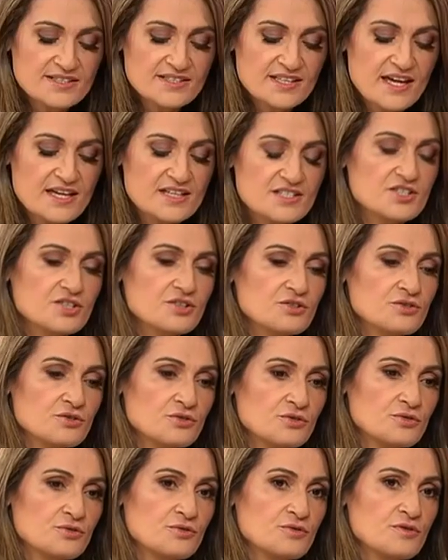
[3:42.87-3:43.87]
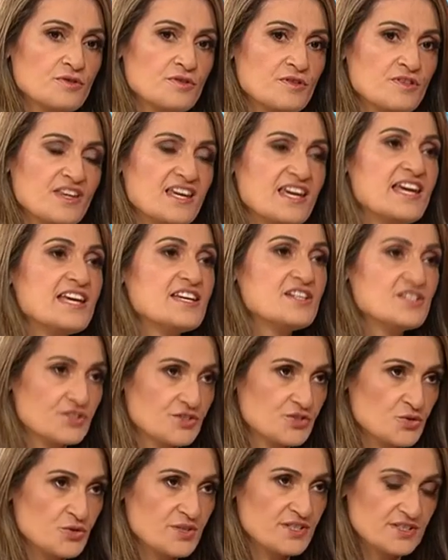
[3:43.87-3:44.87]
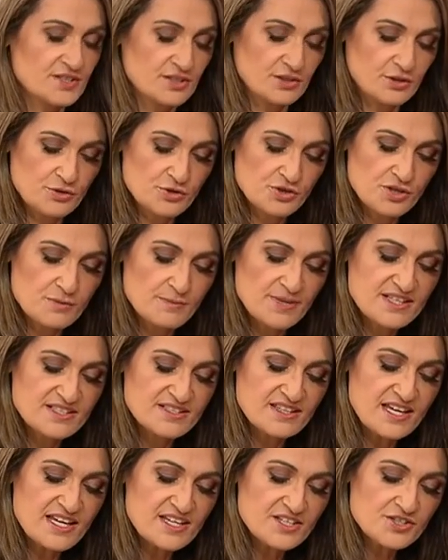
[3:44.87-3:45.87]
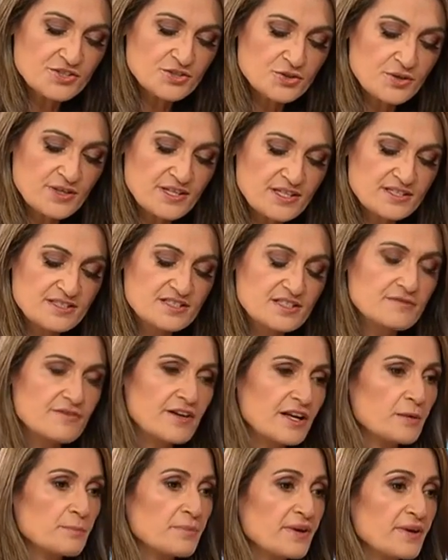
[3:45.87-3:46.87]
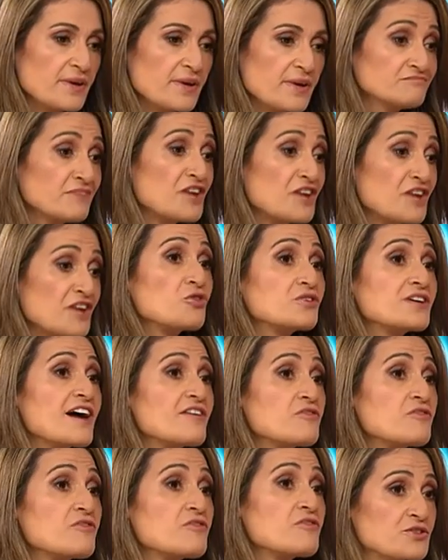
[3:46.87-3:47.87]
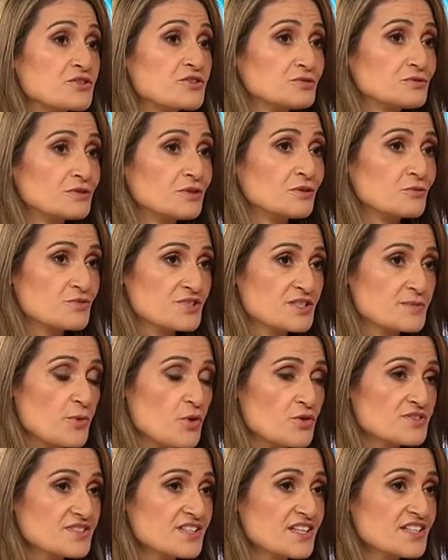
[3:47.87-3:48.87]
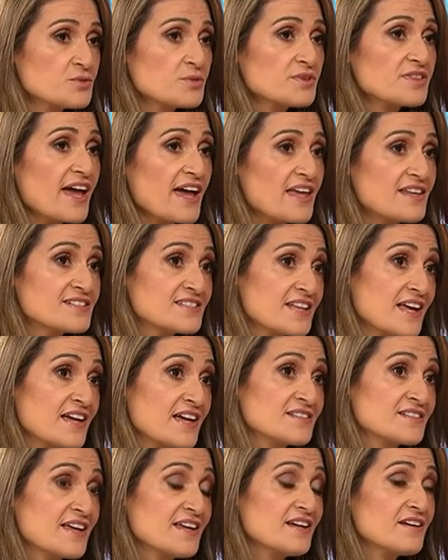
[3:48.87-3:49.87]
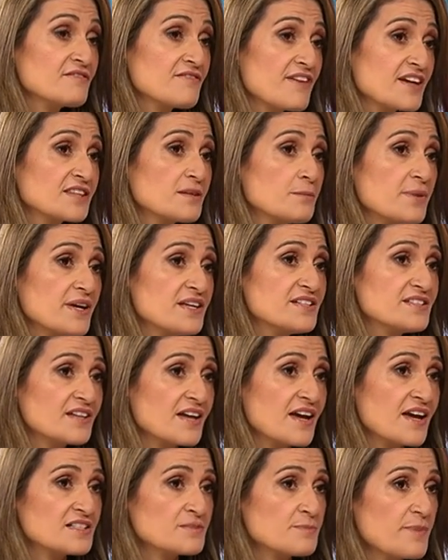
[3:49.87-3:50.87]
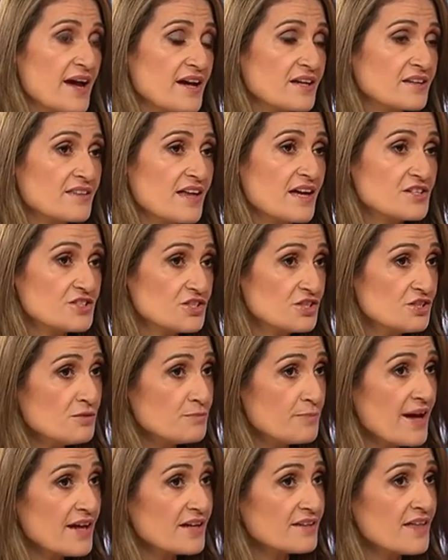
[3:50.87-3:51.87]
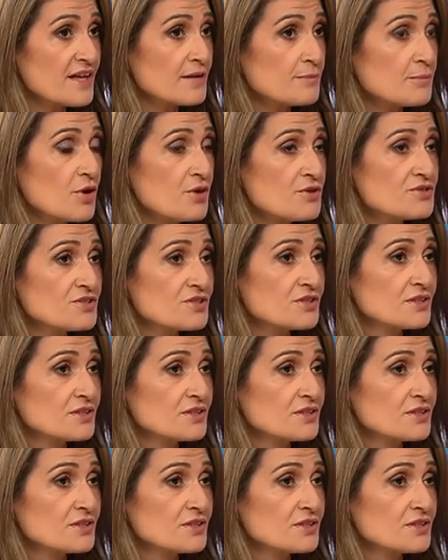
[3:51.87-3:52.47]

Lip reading: get to the industry solution, because the industry is developing a non-governmental response. That's what they say is needed. In fact, the BCA's backed that. Do you back that approach?